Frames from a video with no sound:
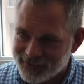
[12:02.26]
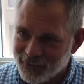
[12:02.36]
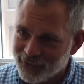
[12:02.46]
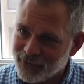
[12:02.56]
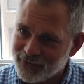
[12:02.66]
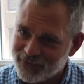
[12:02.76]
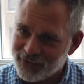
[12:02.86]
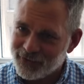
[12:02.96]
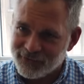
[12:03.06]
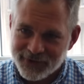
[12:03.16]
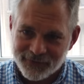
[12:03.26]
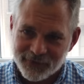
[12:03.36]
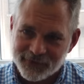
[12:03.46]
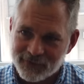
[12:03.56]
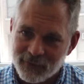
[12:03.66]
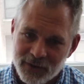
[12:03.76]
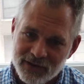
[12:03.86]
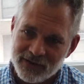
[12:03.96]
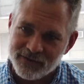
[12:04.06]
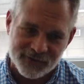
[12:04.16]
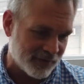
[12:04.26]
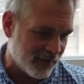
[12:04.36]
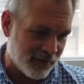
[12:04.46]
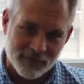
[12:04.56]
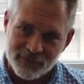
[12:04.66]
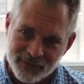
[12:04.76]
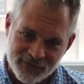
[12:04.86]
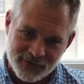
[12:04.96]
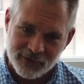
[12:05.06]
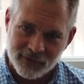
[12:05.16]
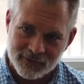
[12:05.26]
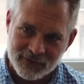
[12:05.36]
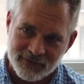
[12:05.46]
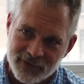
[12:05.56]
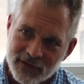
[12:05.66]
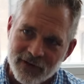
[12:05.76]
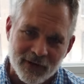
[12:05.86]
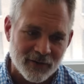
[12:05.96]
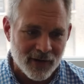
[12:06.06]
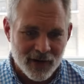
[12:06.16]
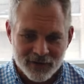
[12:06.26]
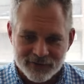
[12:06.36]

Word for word: IMAX. Yeah. So there's there's difference of opinions from still to video.